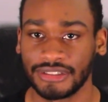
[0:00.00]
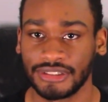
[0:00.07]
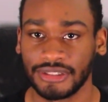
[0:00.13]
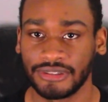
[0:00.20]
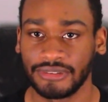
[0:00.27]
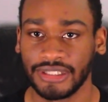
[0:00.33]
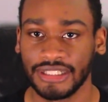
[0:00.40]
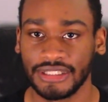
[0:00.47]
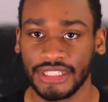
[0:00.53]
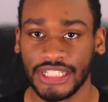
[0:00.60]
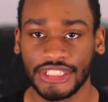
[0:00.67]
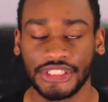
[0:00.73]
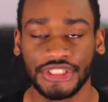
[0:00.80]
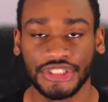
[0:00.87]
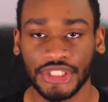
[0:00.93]
So
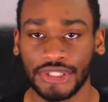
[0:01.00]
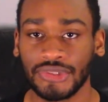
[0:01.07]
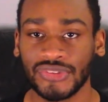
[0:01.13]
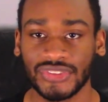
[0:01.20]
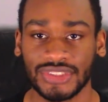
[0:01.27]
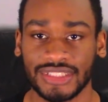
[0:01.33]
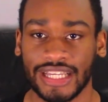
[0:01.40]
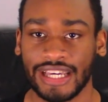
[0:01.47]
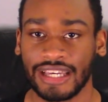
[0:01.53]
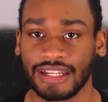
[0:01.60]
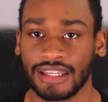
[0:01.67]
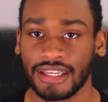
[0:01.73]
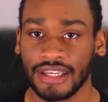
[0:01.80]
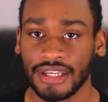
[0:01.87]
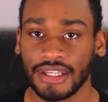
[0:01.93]
it shows that